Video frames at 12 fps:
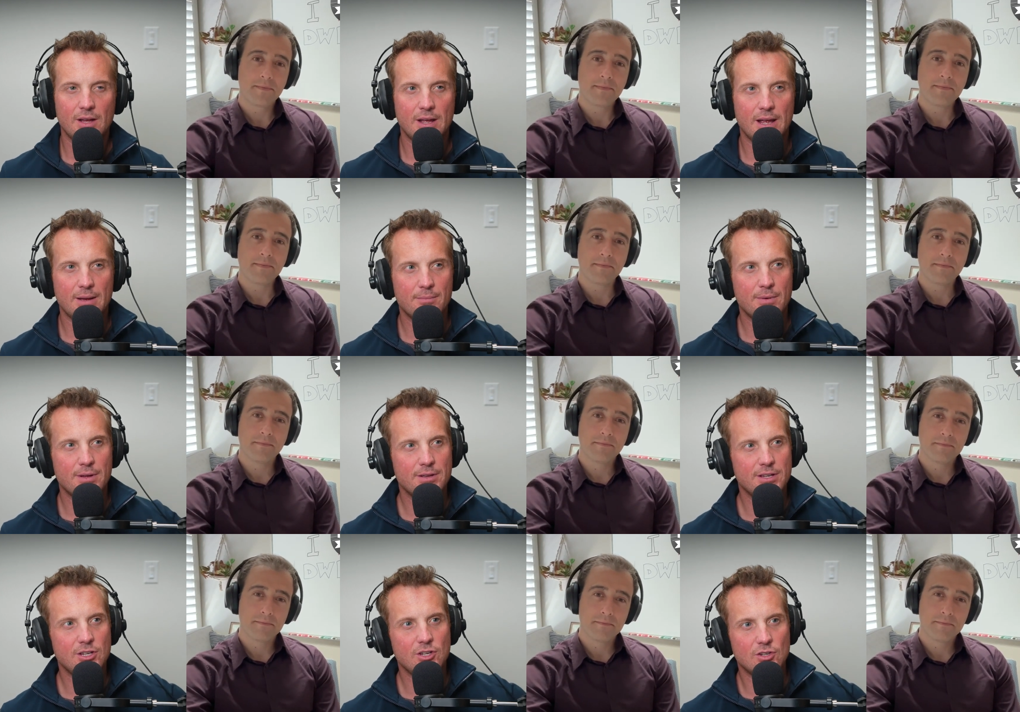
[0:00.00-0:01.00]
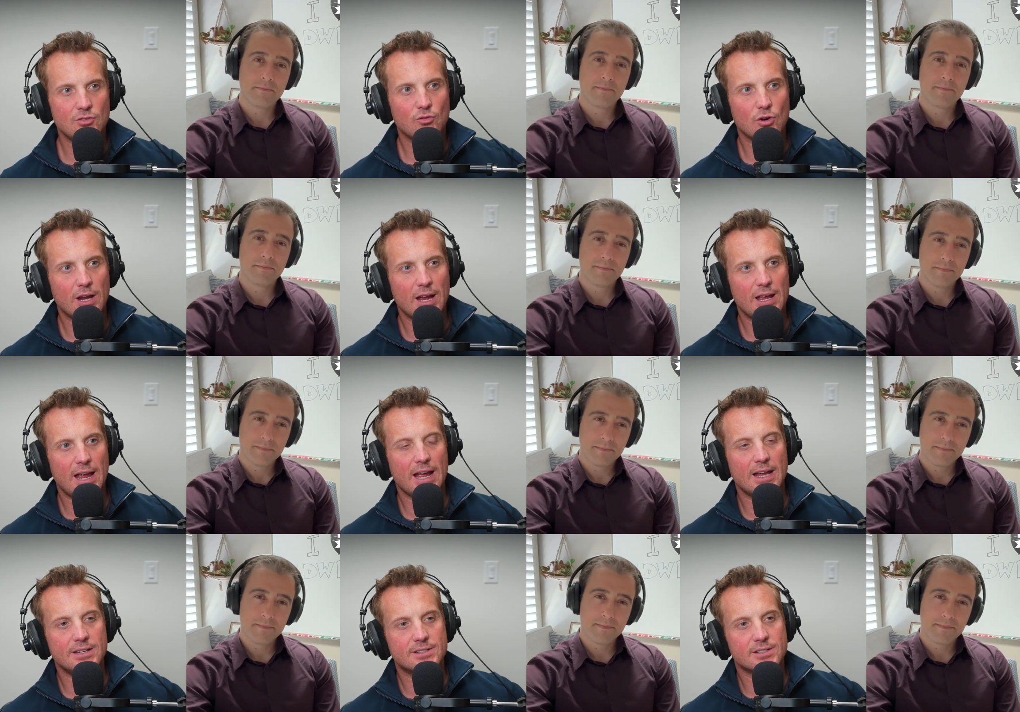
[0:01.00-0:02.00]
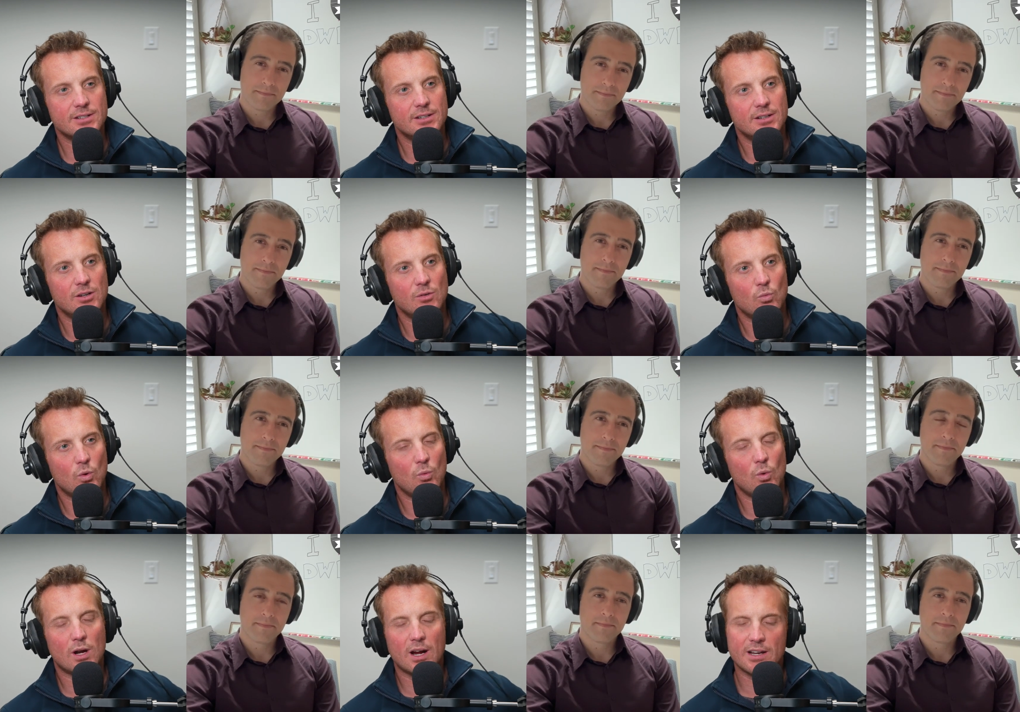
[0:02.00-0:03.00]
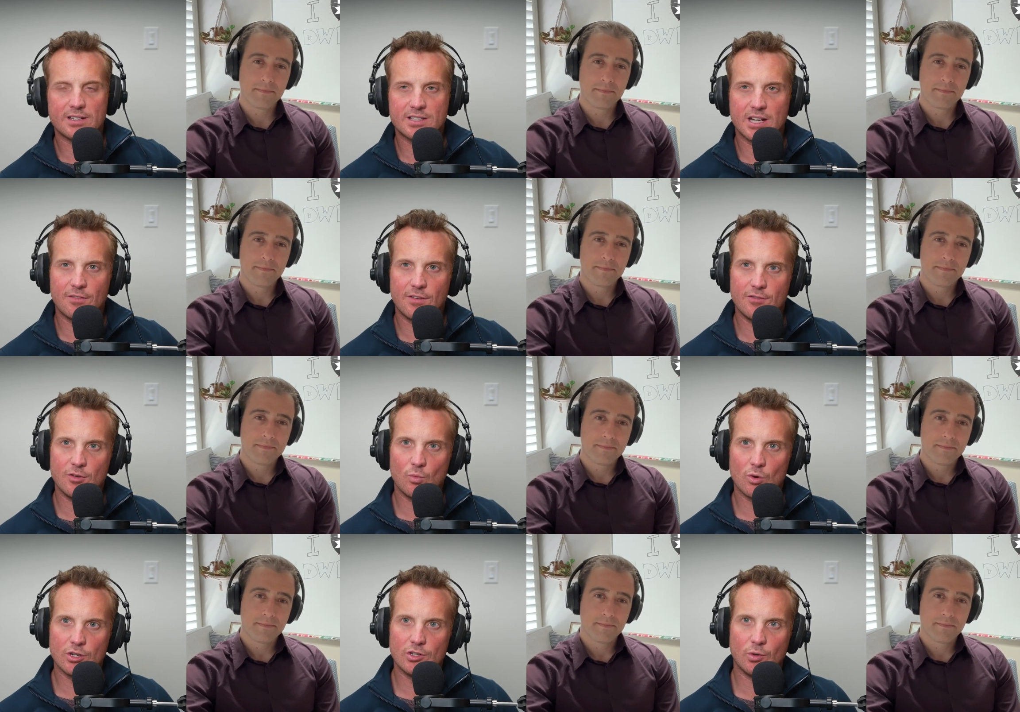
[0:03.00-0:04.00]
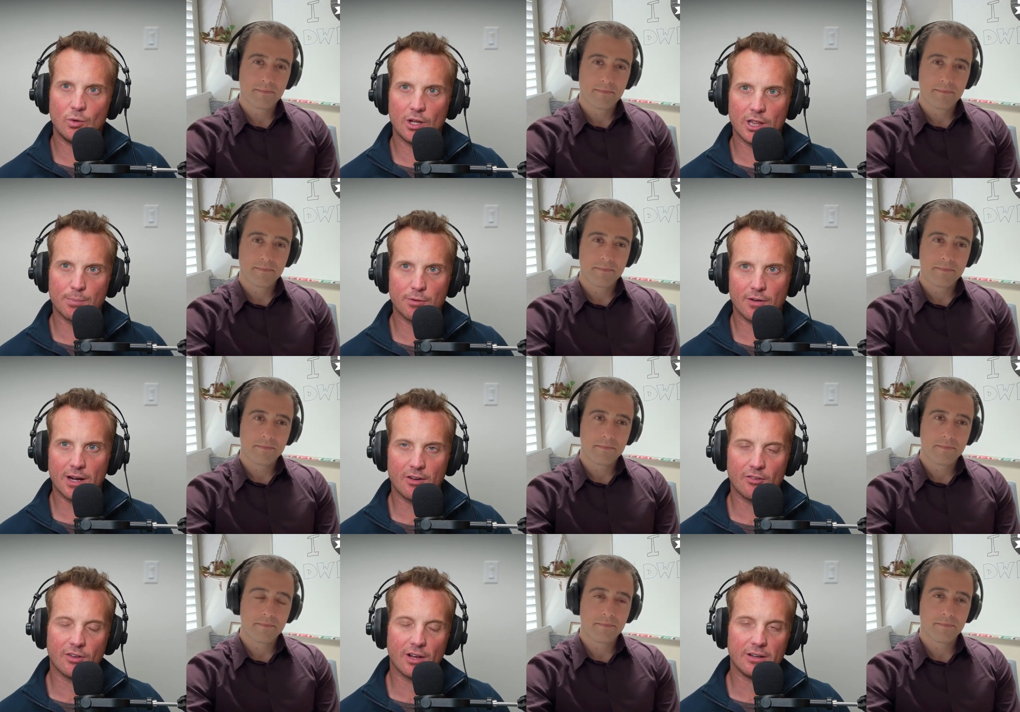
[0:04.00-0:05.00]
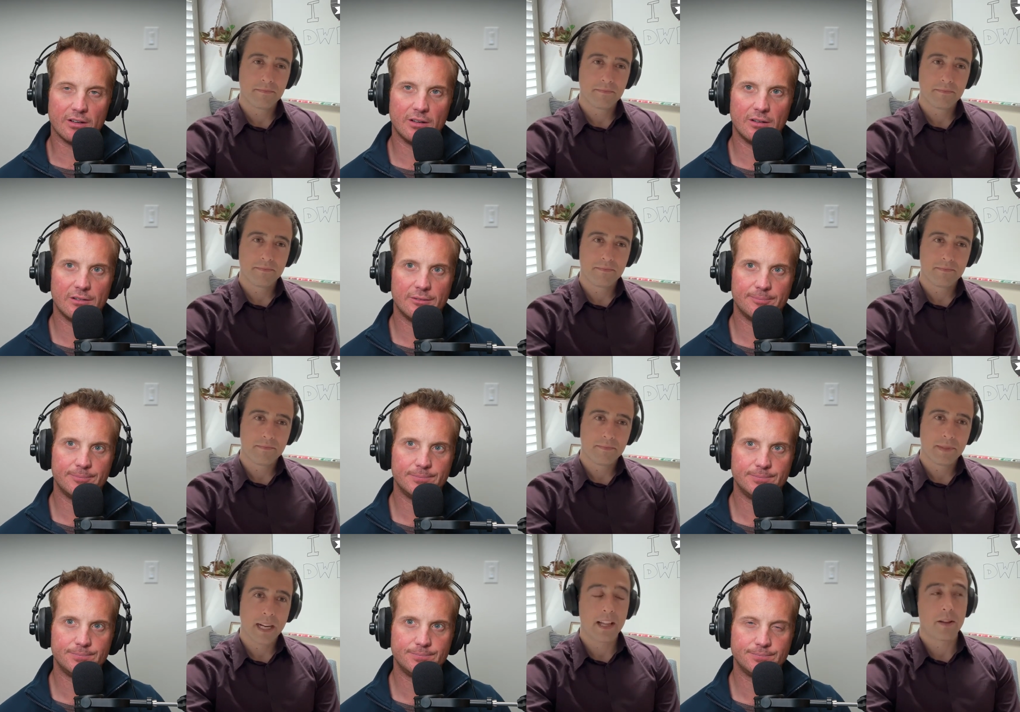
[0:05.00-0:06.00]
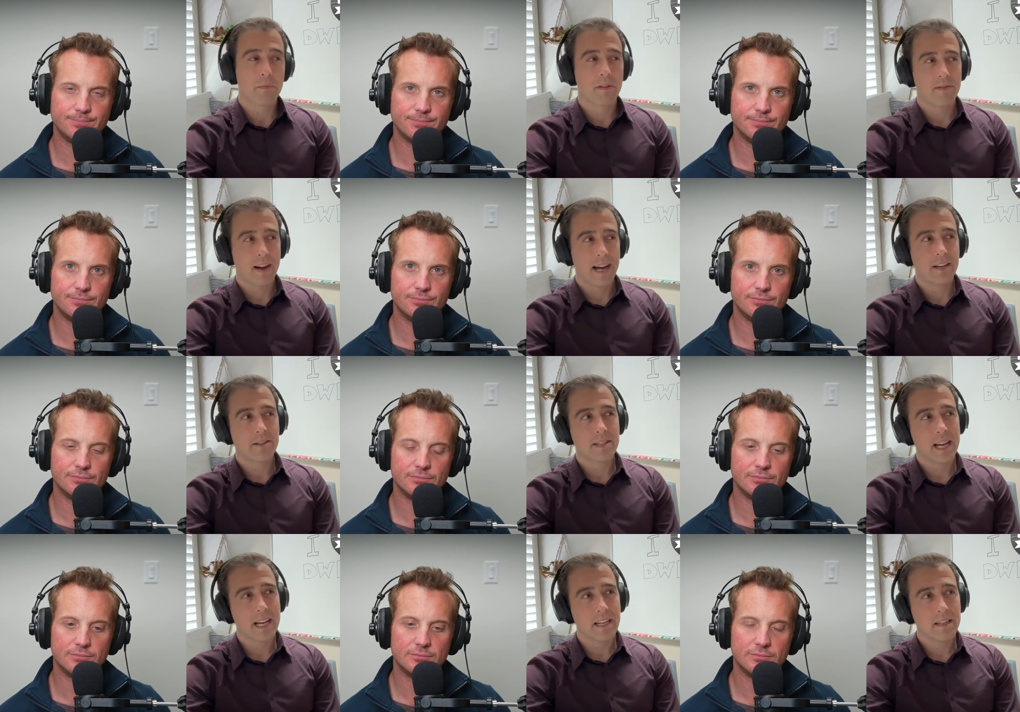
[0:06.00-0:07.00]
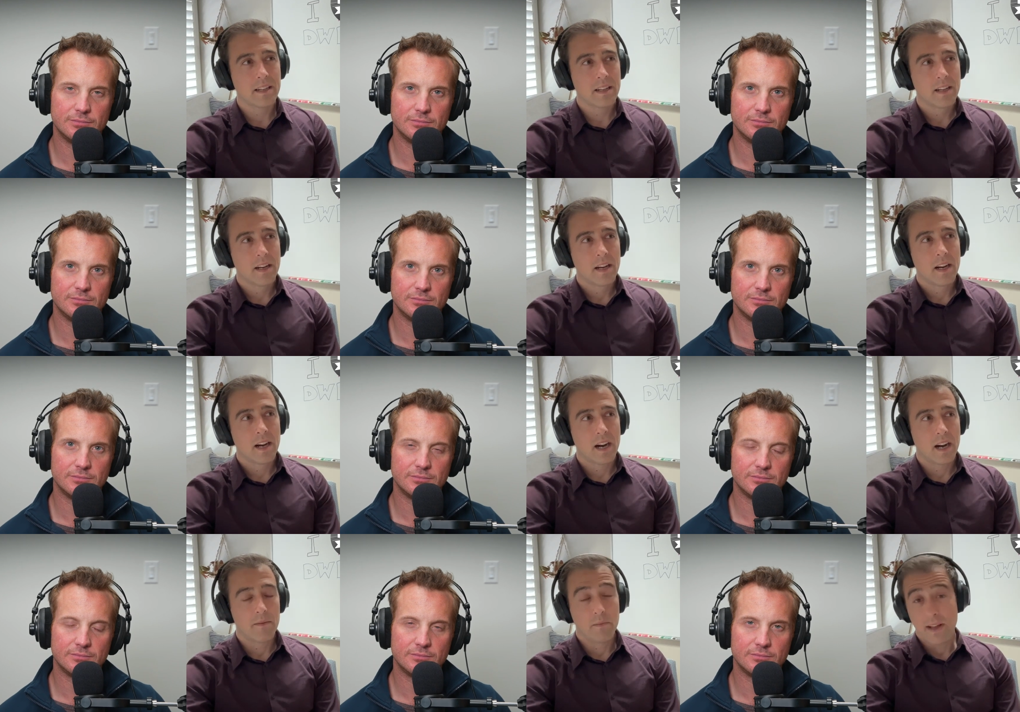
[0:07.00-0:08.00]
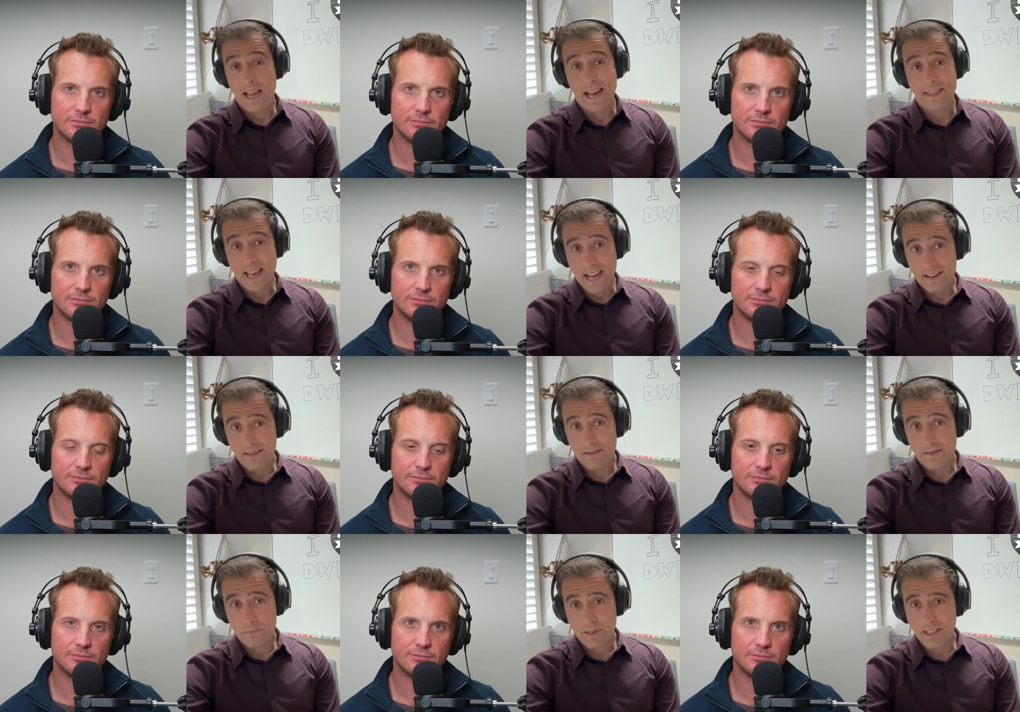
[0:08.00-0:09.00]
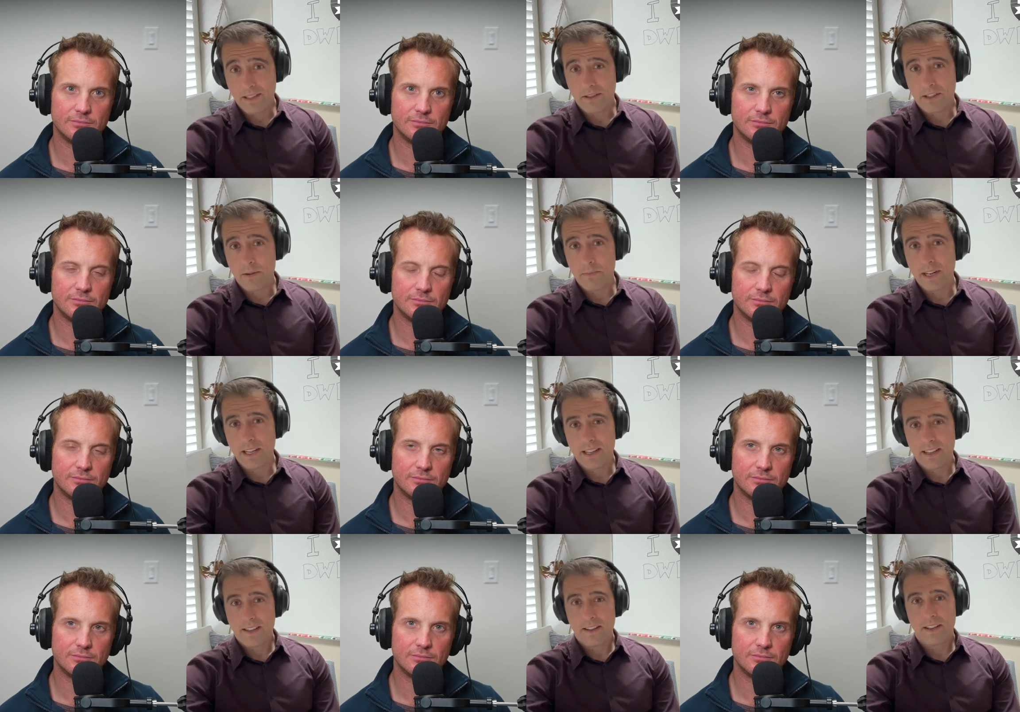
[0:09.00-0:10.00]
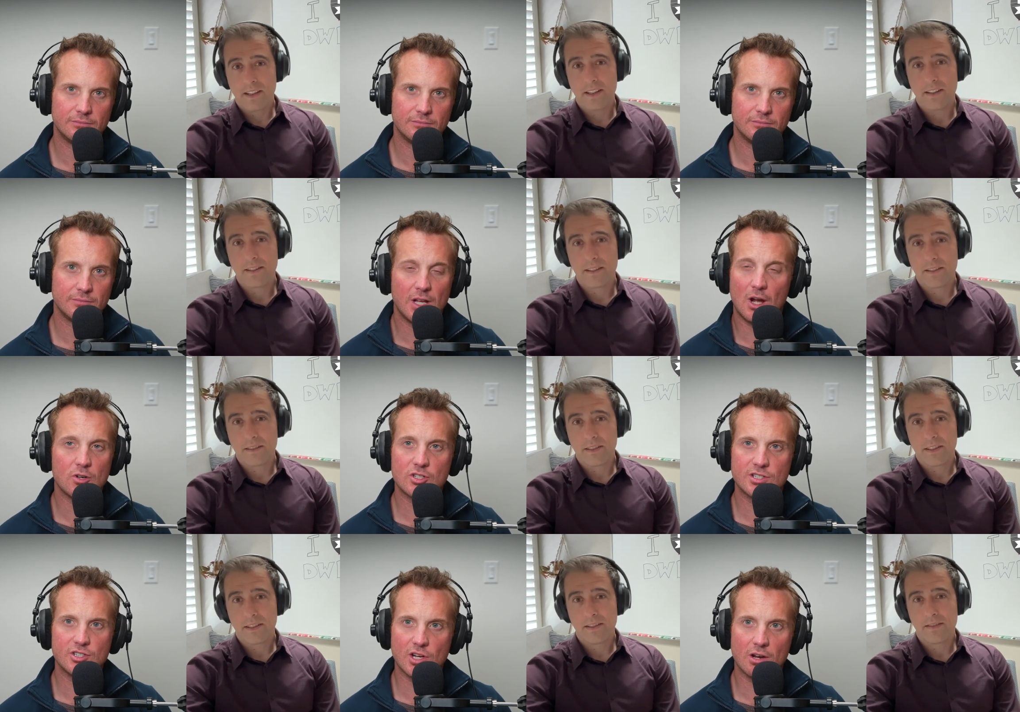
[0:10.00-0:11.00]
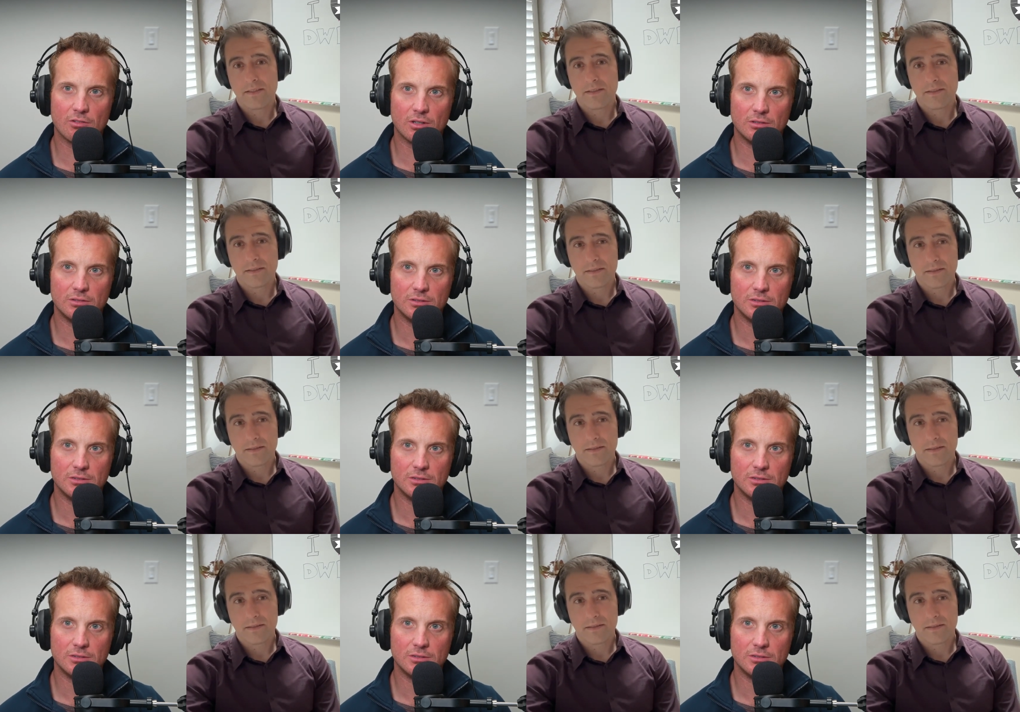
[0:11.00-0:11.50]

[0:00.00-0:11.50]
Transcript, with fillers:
Speaker 1: Eh, and what what kind of stuff have you were you doing on the provider side?
Speaker 2: on the provider side um, at that particular company? No, just in general.